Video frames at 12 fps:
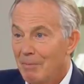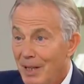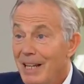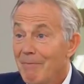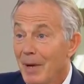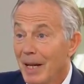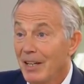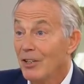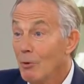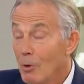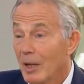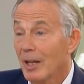believe me,
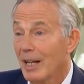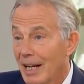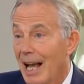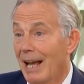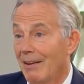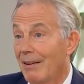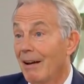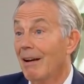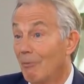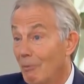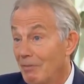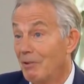you're going to get
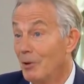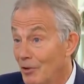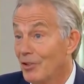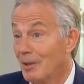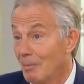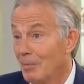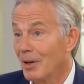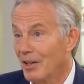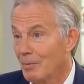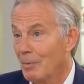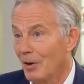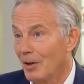a revolution in
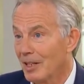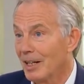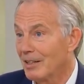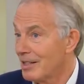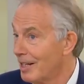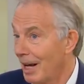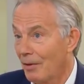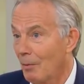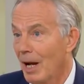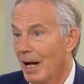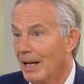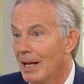British politics the other
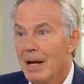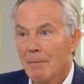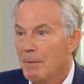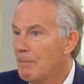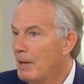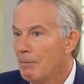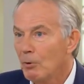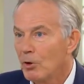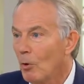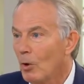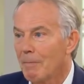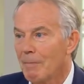way. I mean, people
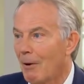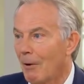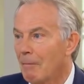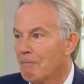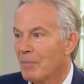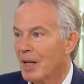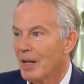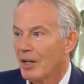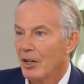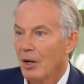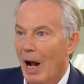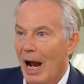talk about,
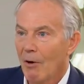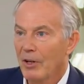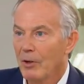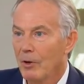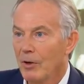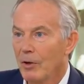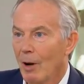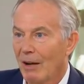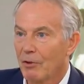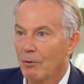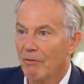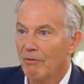you know, how you
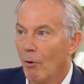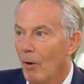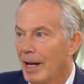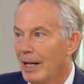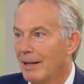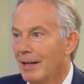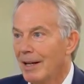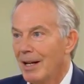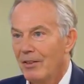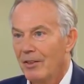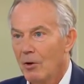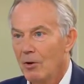have to avoid
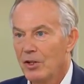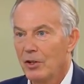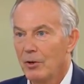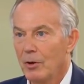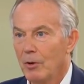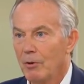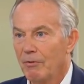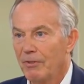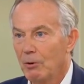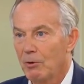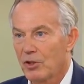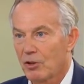those who
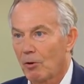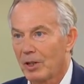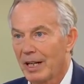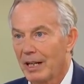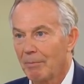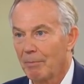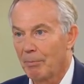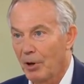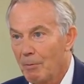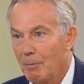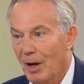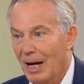feel strongly
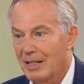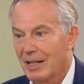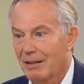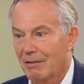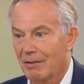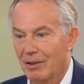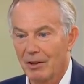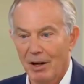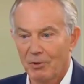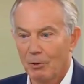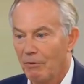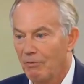pro-Brexit, you
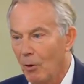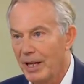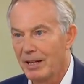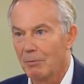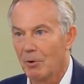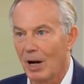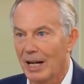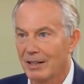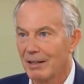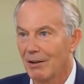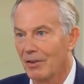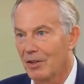have to avoid them
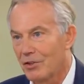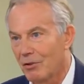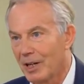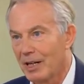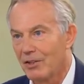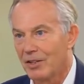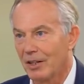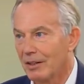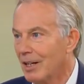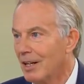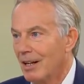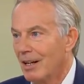rioting on the streets
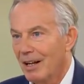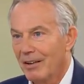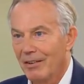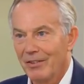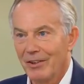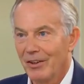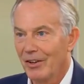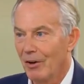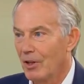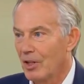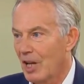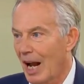and you
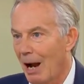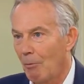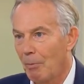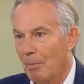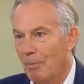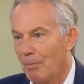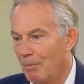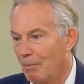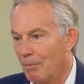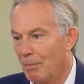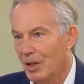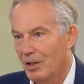know, this
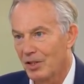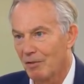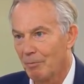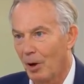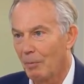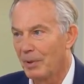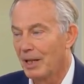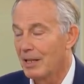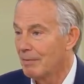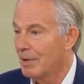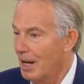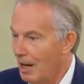outbursts of
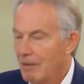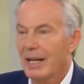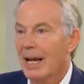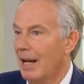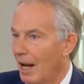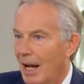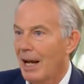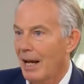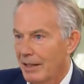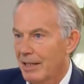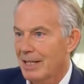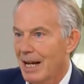populism. Okay, I
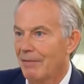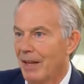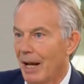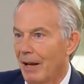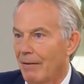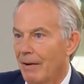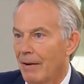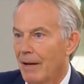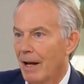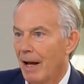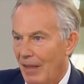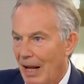understand that,
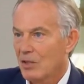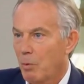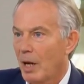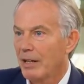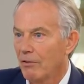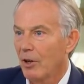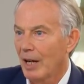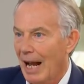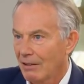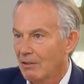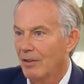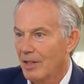and that's why you've got
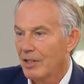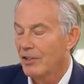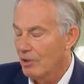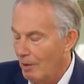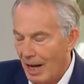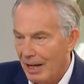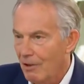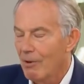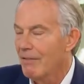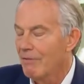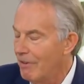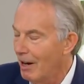to handle this issue, I
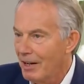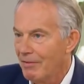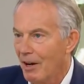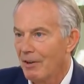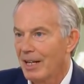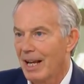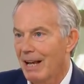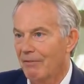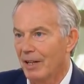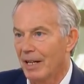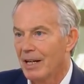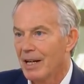agree, very, very
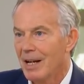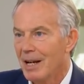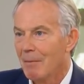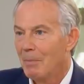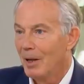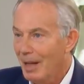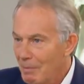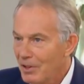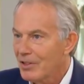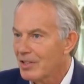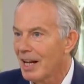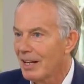carefully. But let me
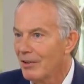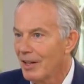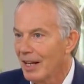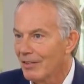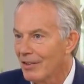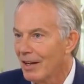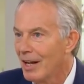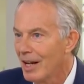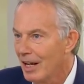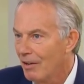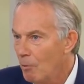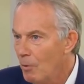just tell you this,
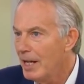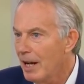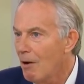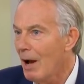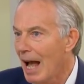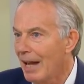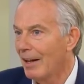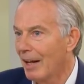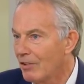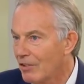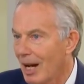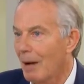if we go ahead
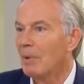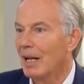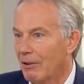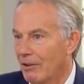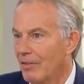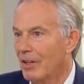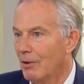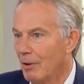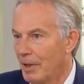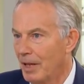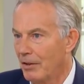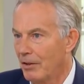and tumble out of the
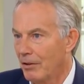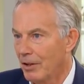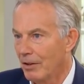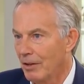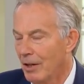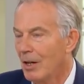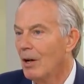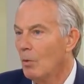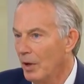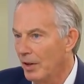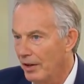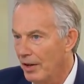European Union
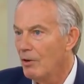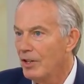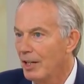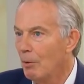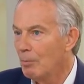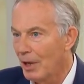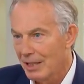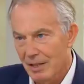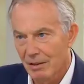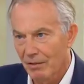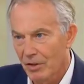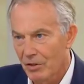with a no-deal
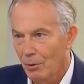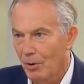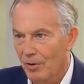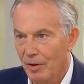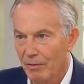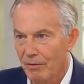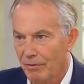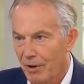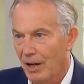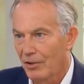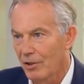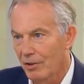Brexit of the sort that
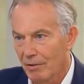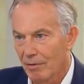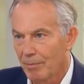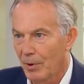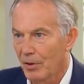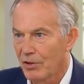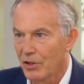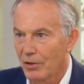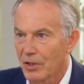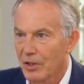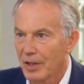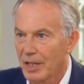Farage and Boris
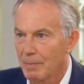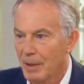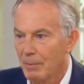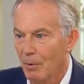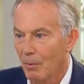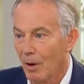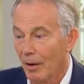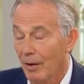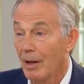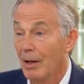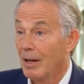Johnson, these people, want,